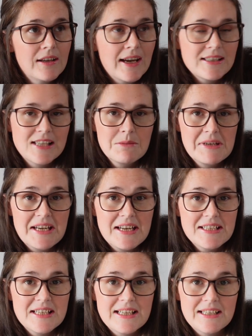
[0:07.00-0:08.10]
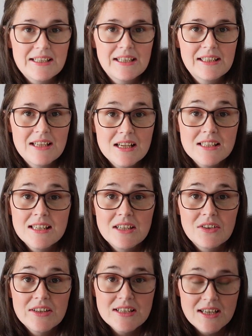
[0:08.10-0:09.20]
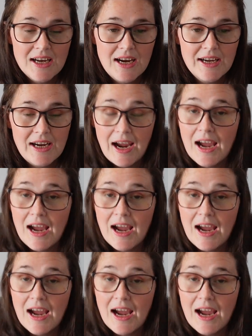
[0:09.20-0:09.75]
intimidating series I